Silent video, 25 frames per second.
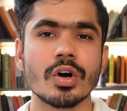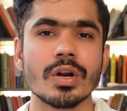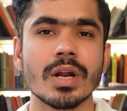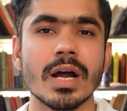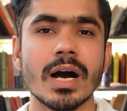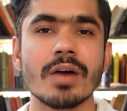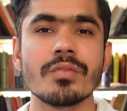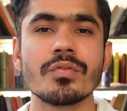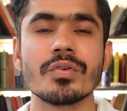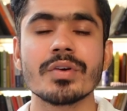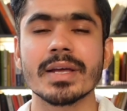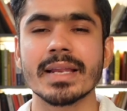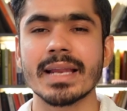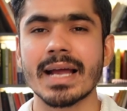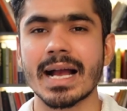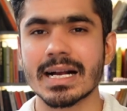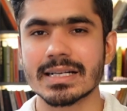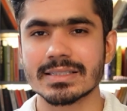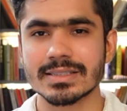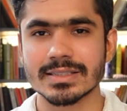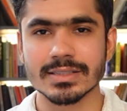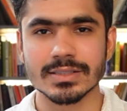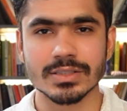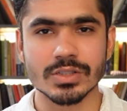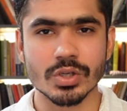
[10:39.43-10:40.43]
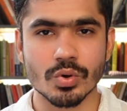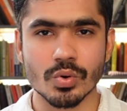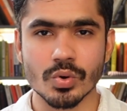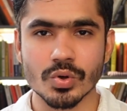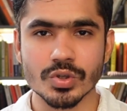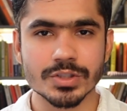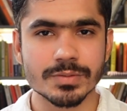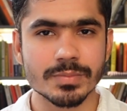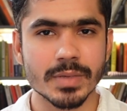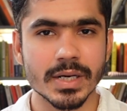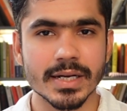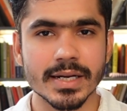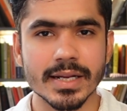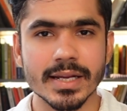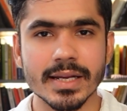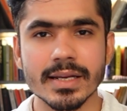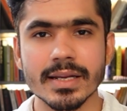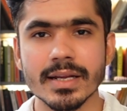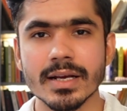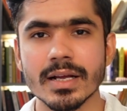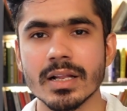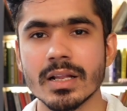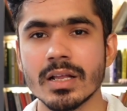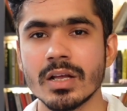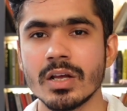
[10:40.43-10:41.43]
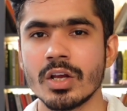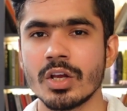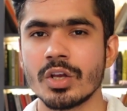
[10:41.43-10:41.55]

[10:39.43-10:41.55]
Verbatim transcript: on how you can access the course material.